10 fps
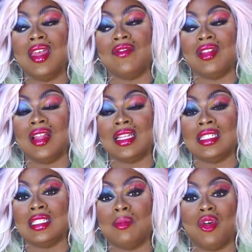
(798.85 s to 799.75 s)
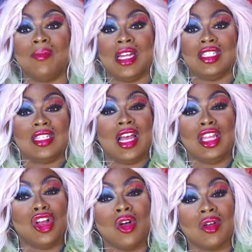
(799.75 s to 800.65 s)
If you'd like to see more of my just
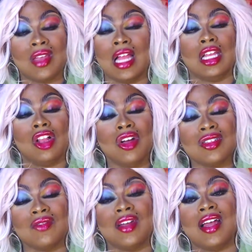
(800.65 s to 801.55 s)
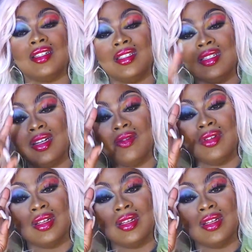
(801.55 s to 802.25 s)
Kelly Clarkson reactions in general,